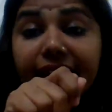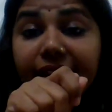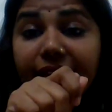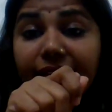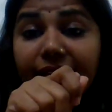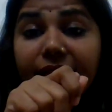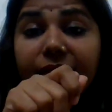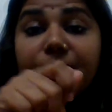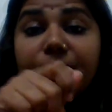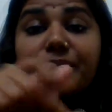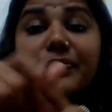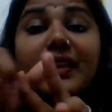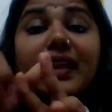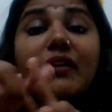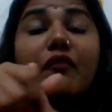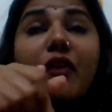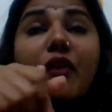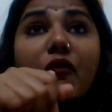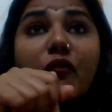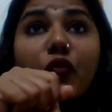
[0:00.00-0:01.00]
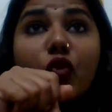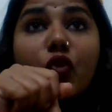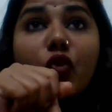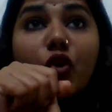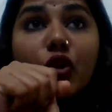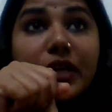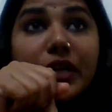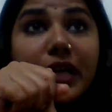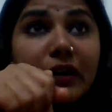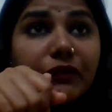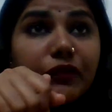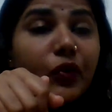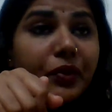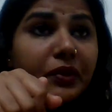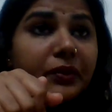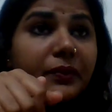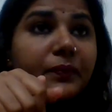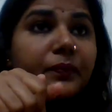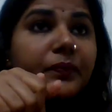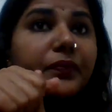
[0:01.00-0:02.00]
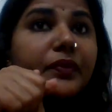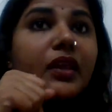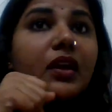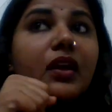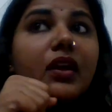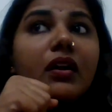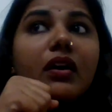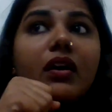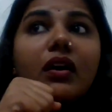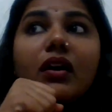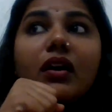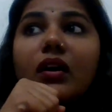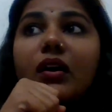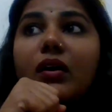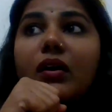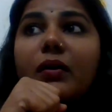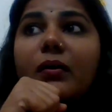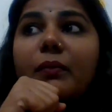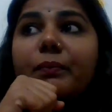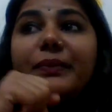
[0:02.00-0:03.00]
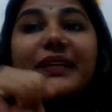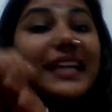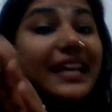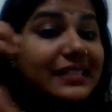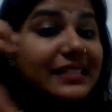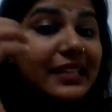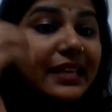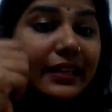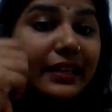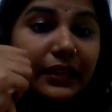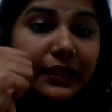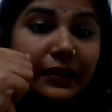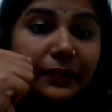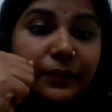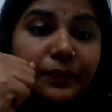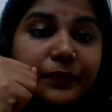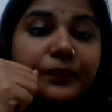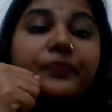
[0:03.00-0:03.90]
Airtel, Vodafone, BSNL,